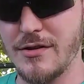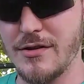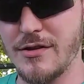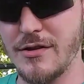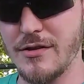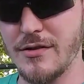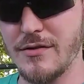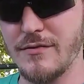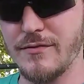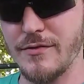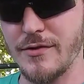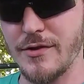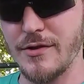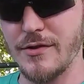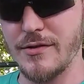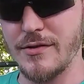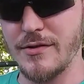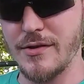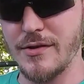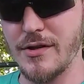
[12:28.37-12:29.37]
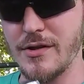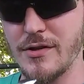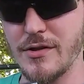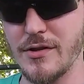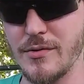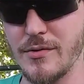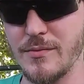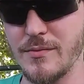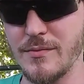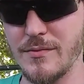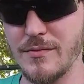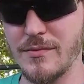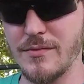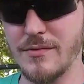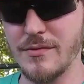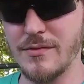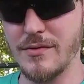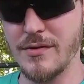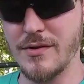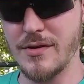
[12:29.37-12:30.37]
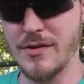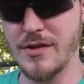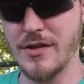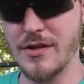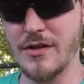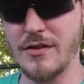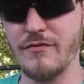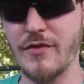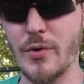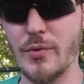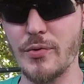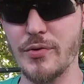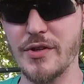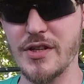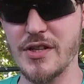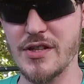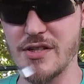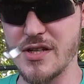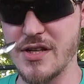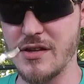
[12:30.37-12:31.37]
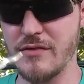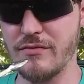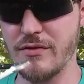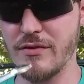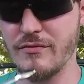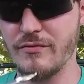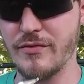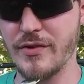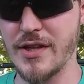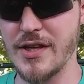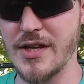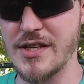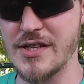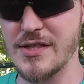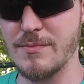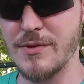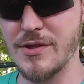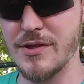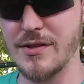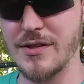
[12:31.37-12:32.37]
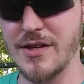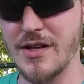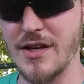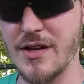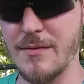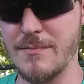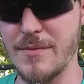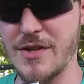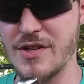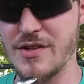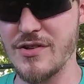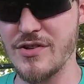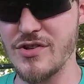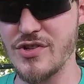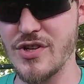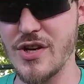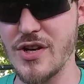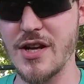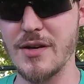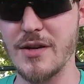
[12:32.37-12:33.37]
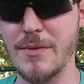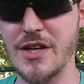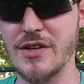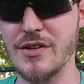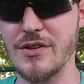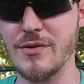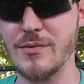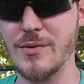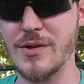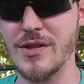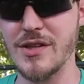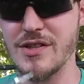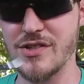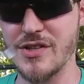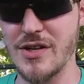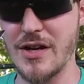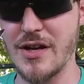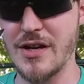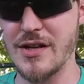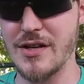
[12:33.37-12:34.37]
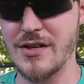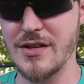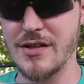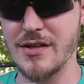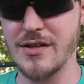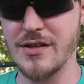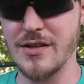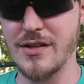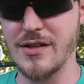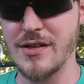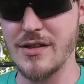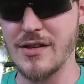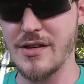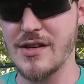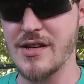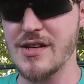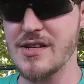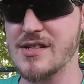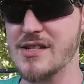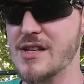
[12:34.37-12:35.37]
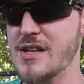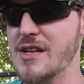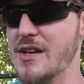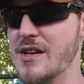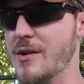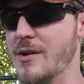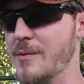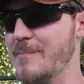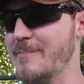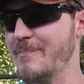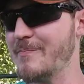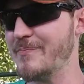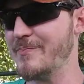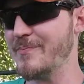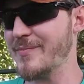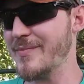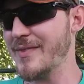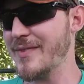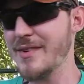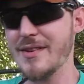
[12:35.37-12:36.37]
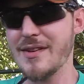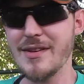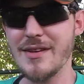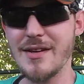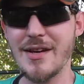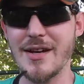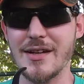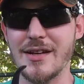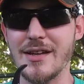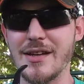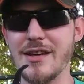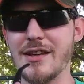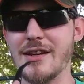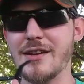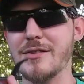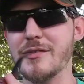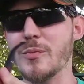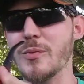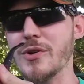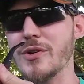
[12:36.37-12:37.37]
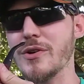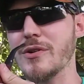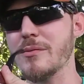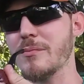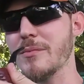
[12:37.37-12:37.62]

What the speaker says: good for, you know, folding and stuffing flakes, but I've been trying to make do with it and trying to see how I can get it to work.